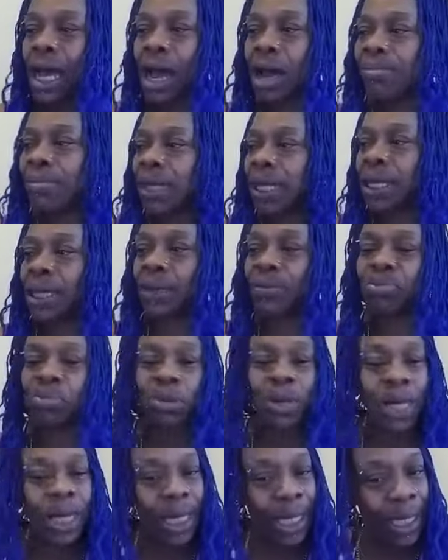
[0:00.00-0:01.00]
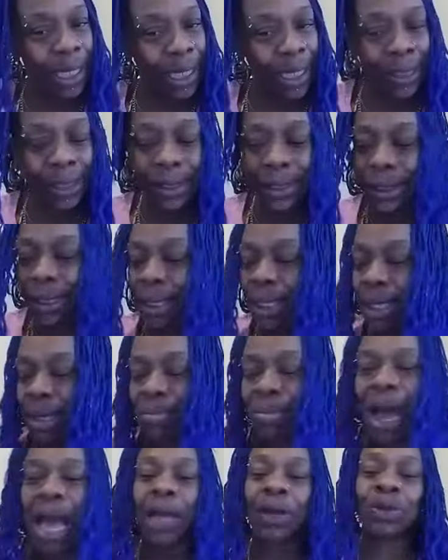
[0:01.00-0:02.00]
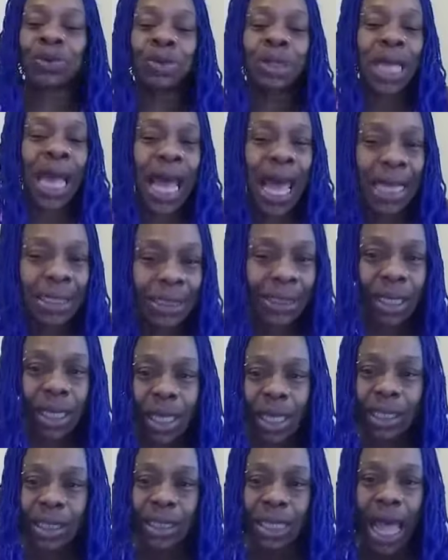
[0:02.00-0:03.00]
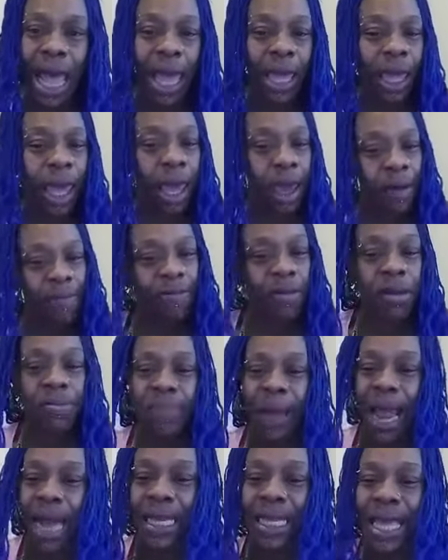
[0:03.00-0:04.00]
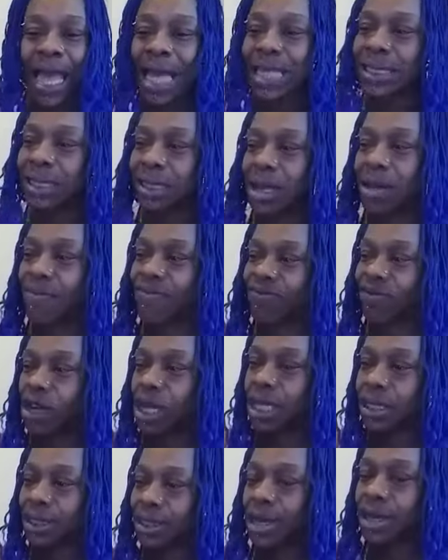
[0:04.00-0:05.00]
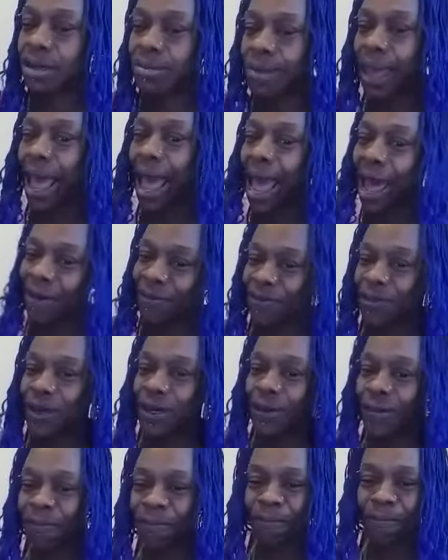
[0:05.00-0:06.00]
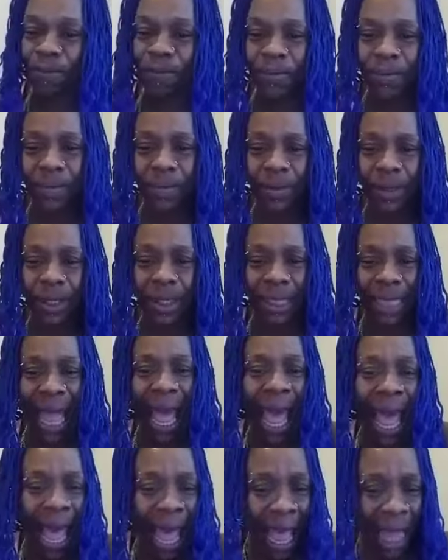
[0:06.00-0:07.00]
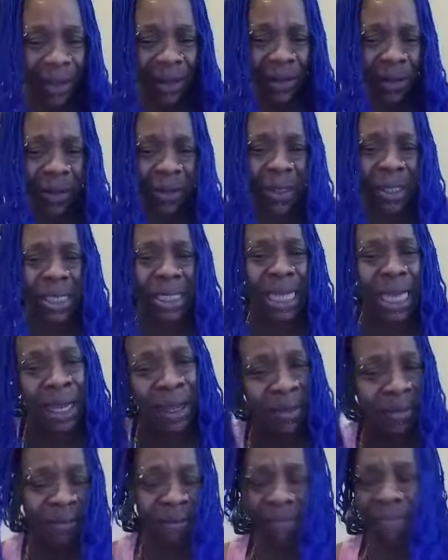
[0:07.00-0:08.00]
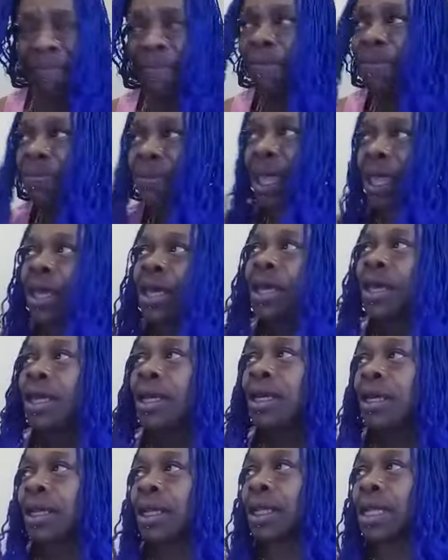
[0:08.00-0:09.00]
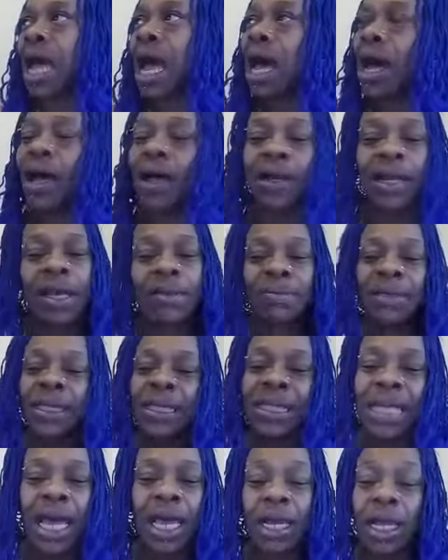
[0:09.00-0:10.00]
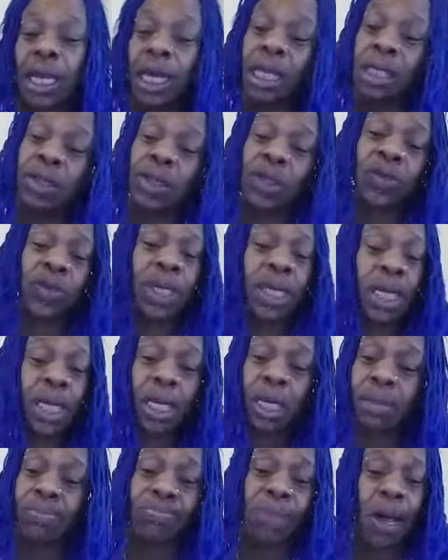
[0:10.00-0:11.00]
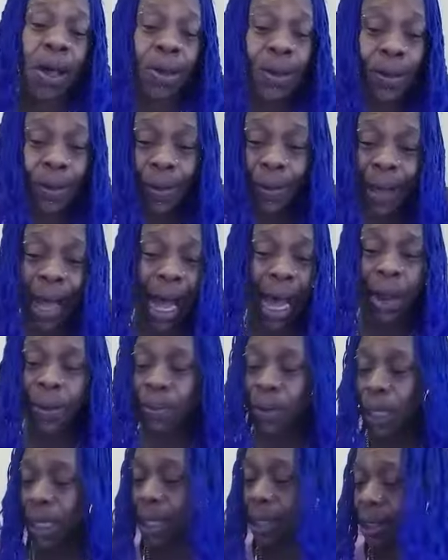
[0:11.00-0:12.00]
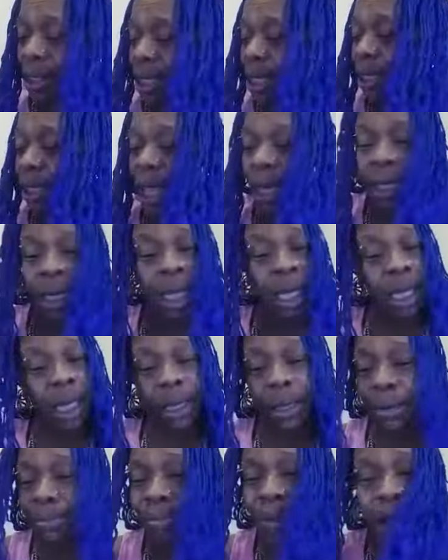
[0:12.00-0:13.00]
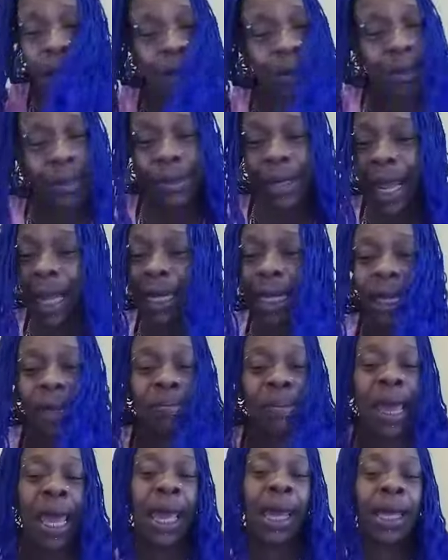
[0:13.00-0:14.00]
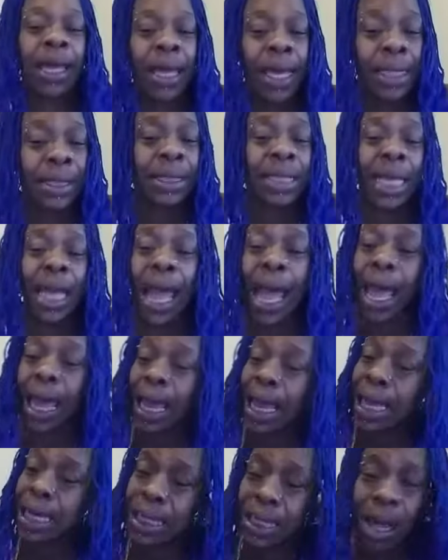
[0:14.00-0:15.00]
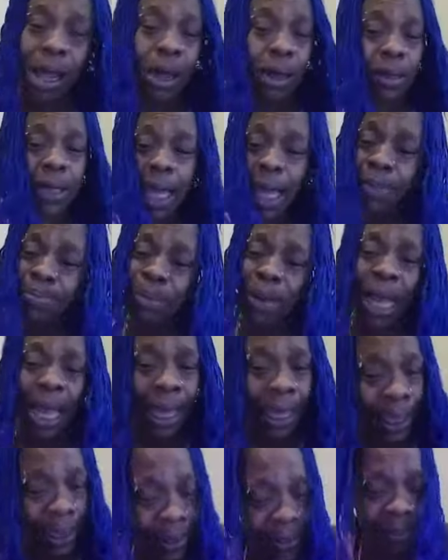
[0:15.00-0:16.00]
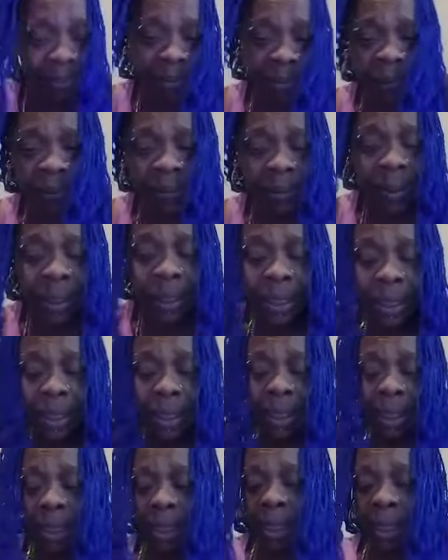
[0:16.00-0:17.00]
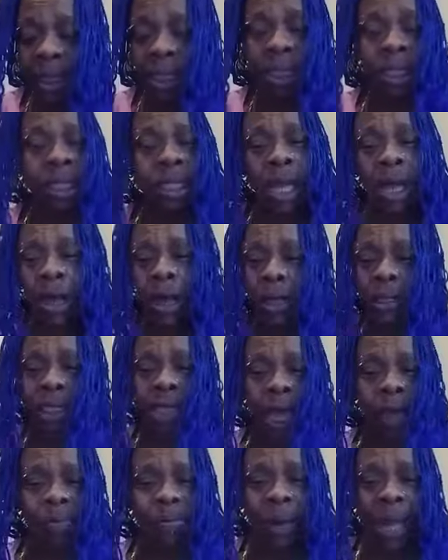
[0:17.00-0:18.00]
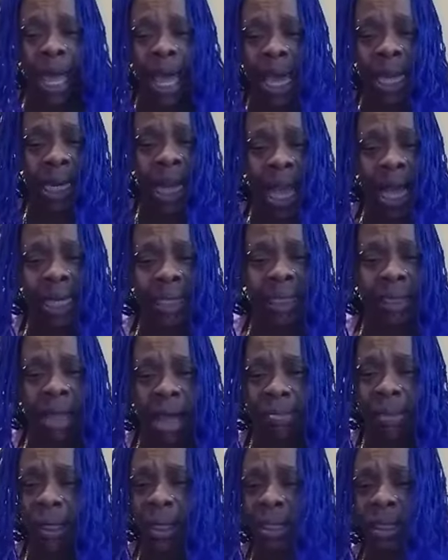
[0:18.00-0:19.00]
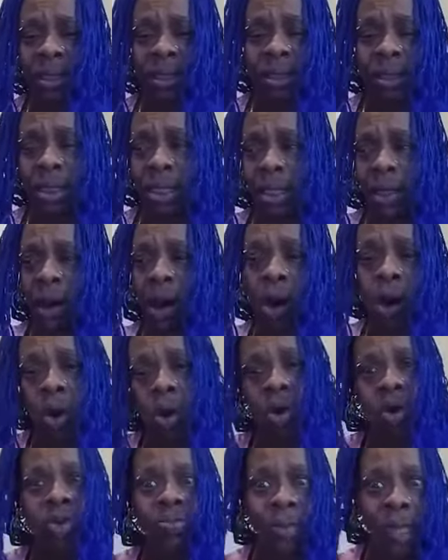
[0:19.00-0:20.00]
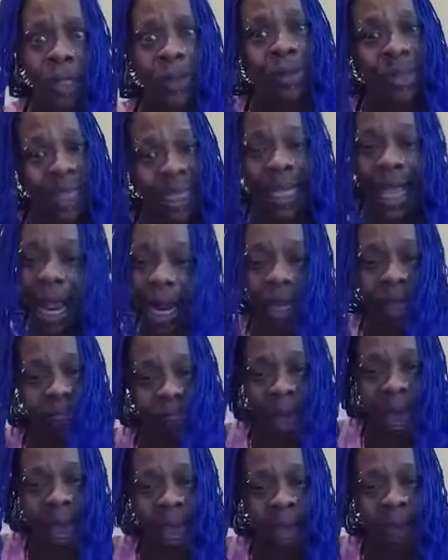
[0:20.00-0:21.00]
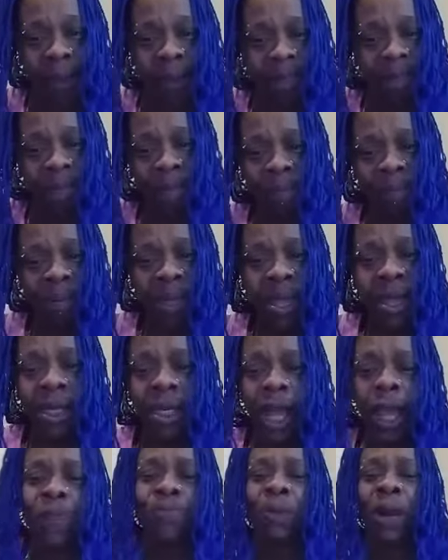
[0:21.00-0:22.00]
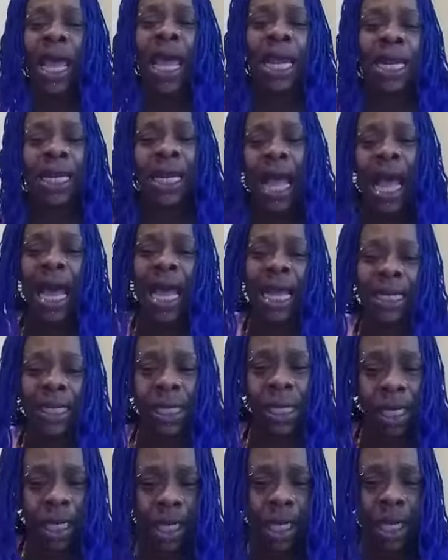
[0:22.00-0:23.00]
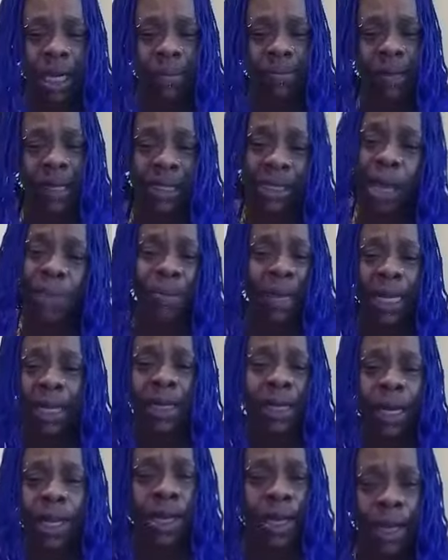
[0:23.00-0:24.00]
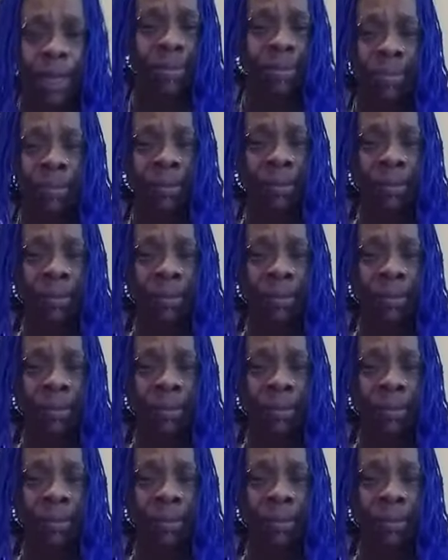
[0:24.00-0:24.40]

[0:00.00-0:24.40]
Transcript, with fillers: I mean Prince, Michael Jackson. It's like everybody got something fucked up after died or death. Now, let me say, the industry did him bold. I really think they did him bold. That nigga made hits. He got hated on and played. The songs they playing now, some of the, the old music that he made, they playing it now in the club because I'm in the club.